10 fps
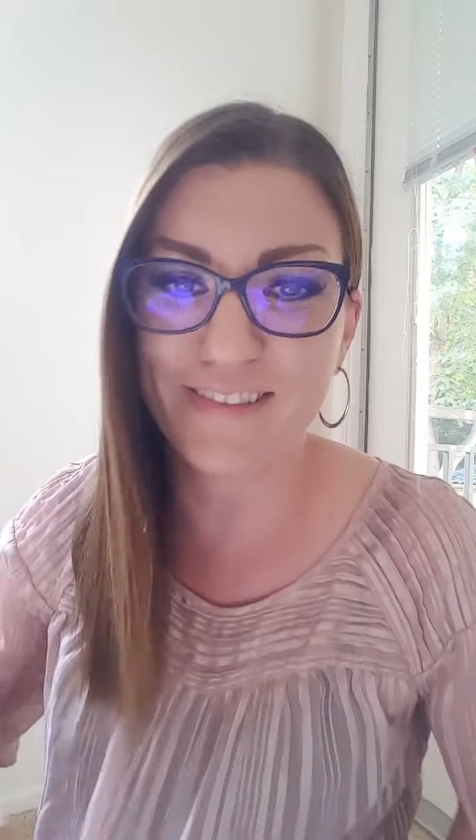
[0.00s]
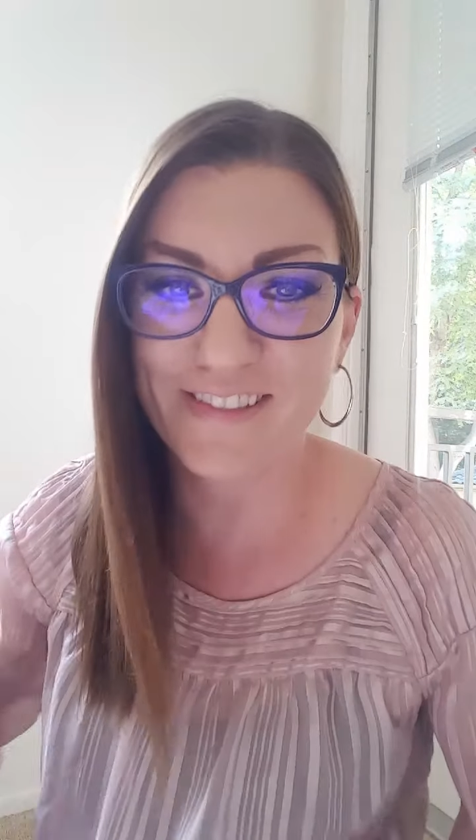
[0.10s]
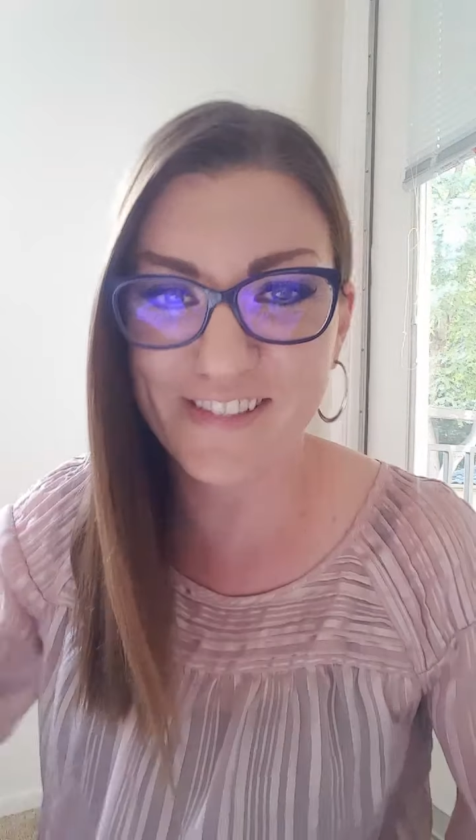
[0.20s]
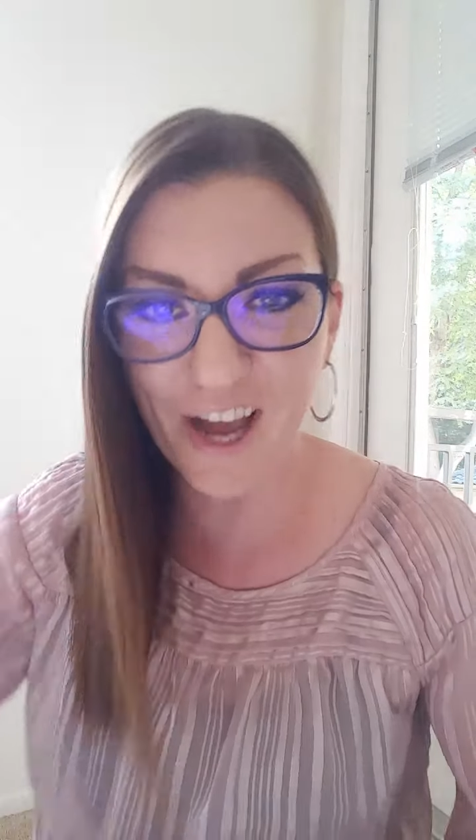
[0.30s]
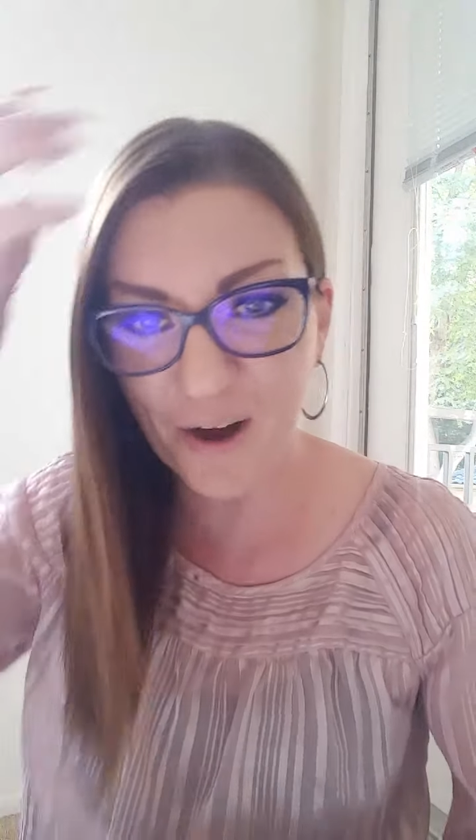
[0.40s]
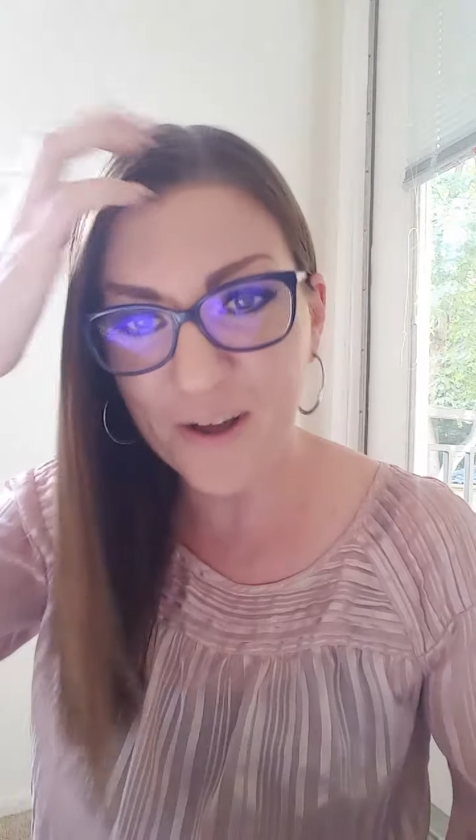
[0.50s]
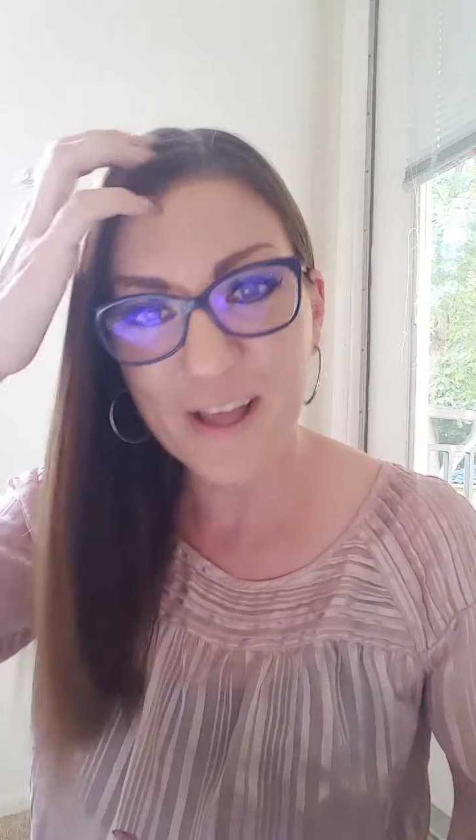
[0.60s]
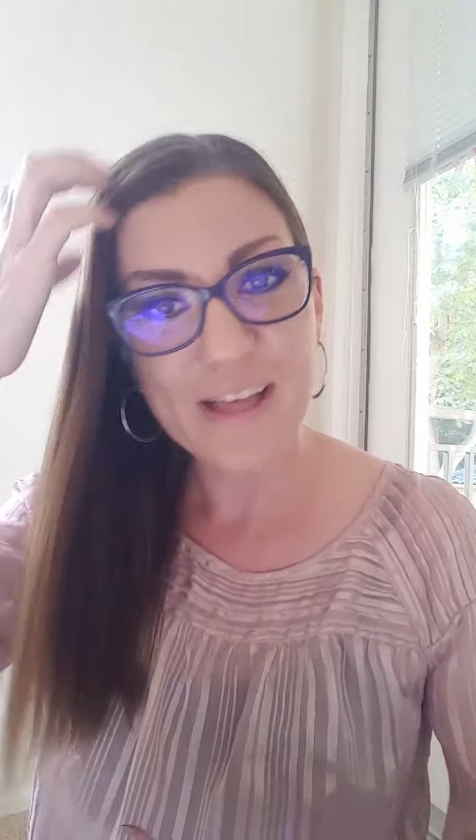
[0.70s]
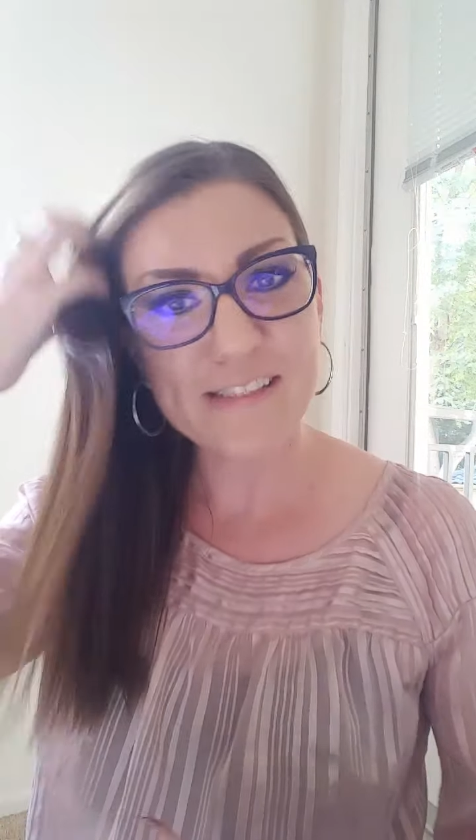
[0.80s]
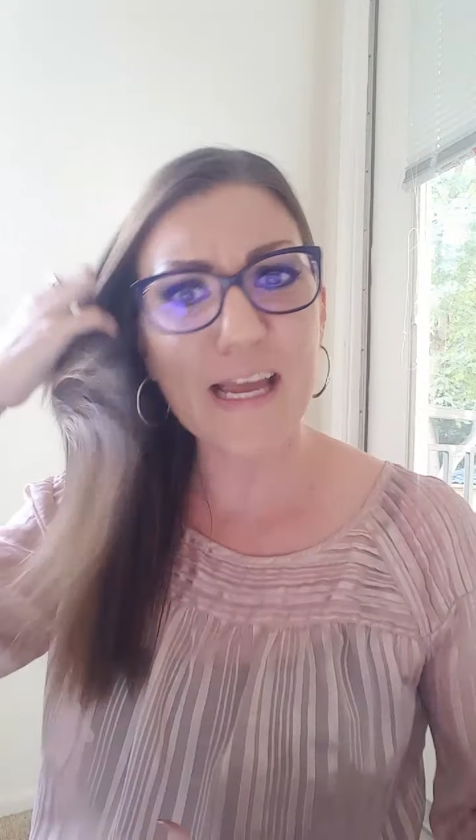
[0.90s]
So
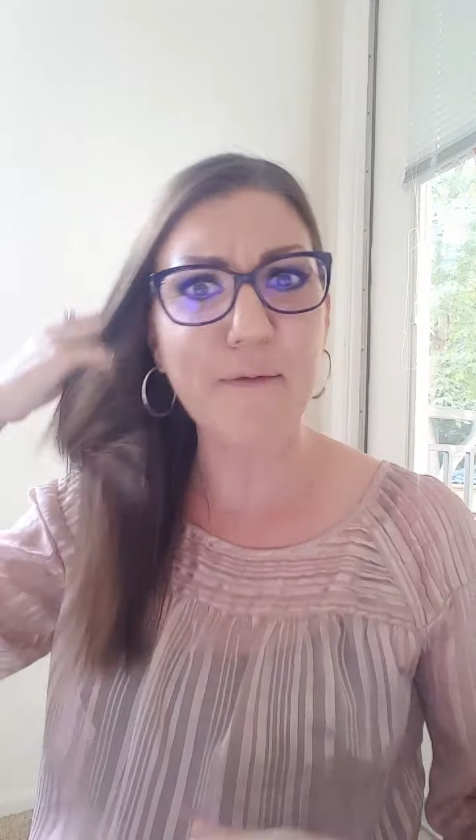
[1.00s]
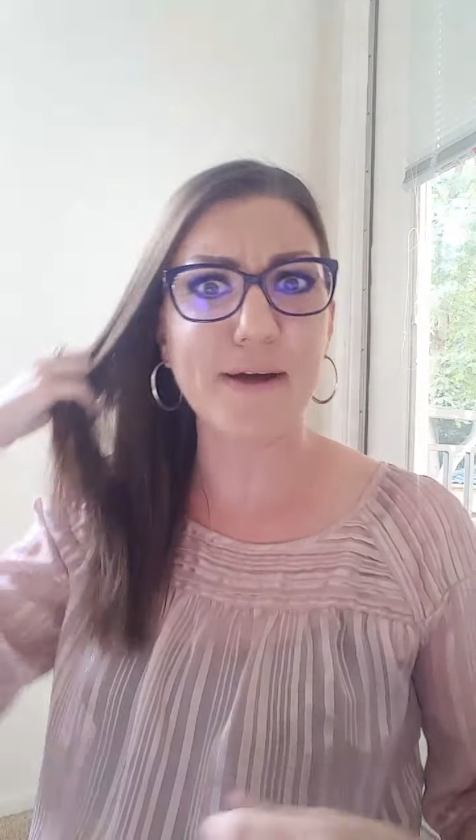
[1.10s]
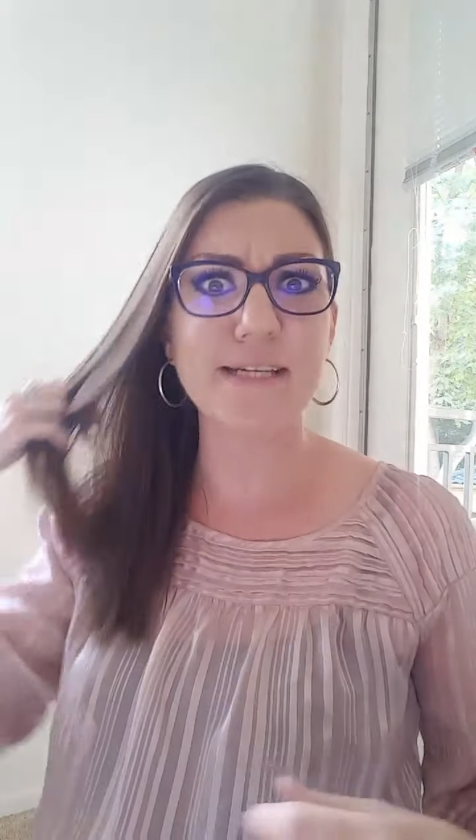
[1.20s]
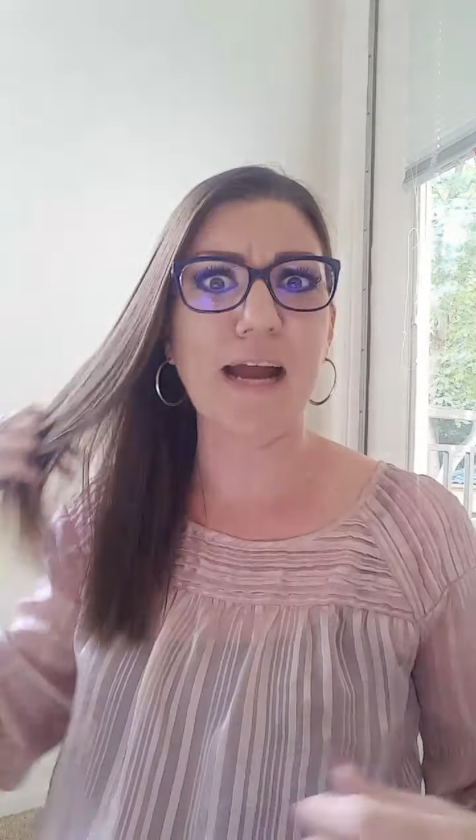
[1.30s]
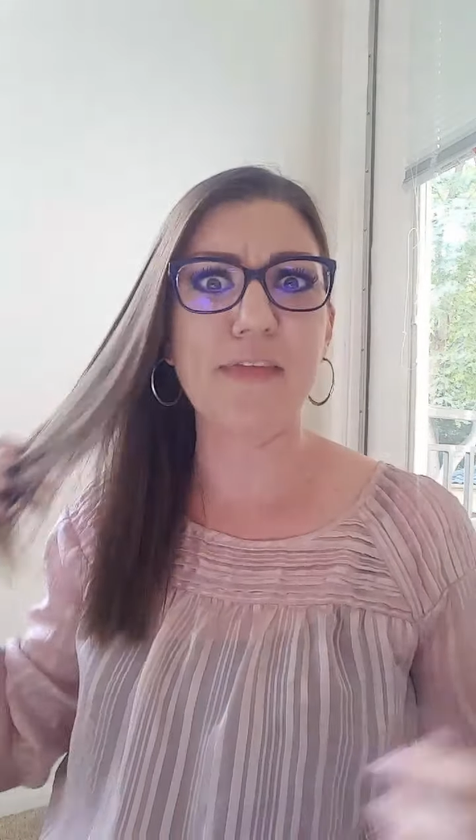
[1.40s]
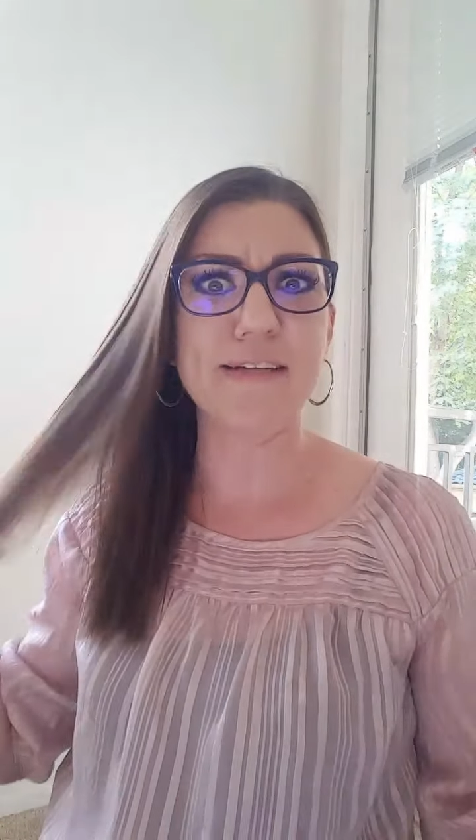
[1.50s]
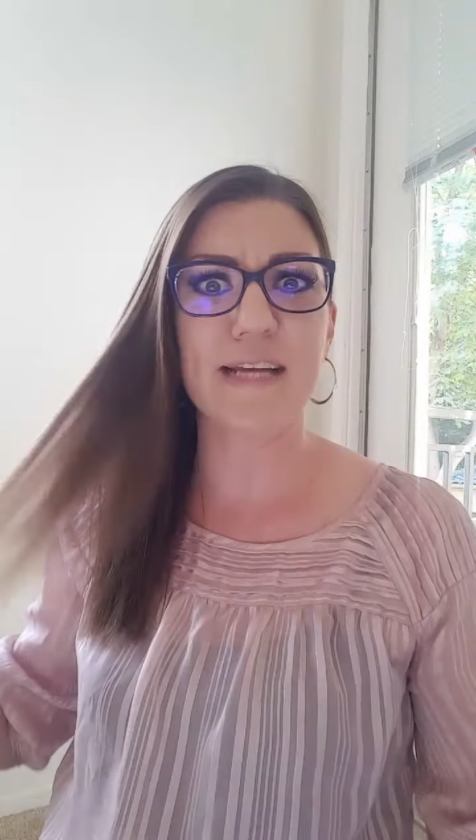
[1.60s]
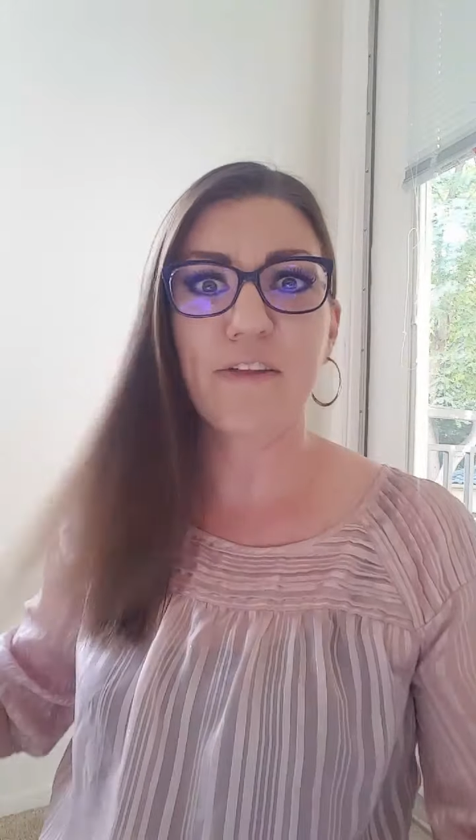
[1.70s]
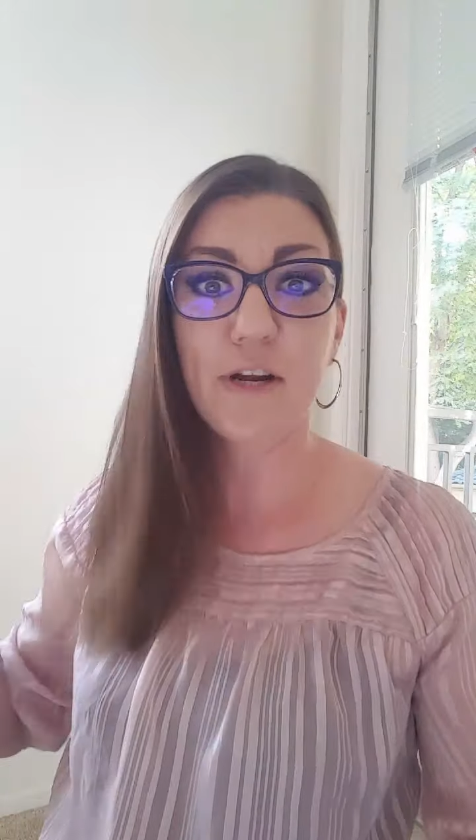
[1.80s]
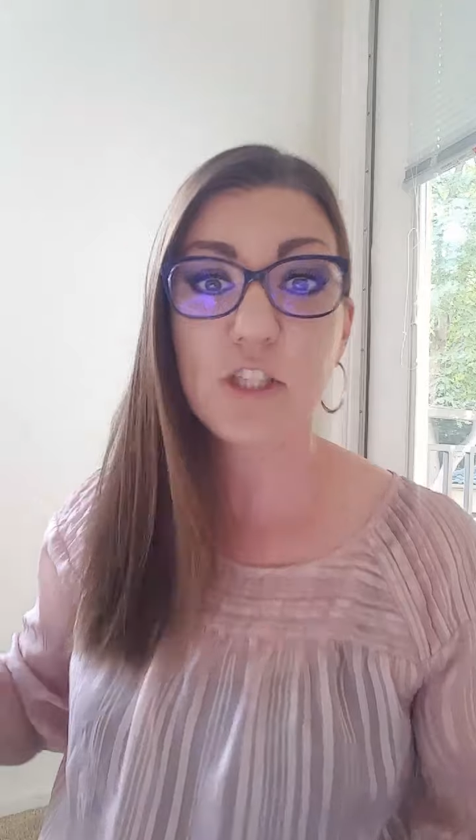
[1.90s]
see how I tied that together?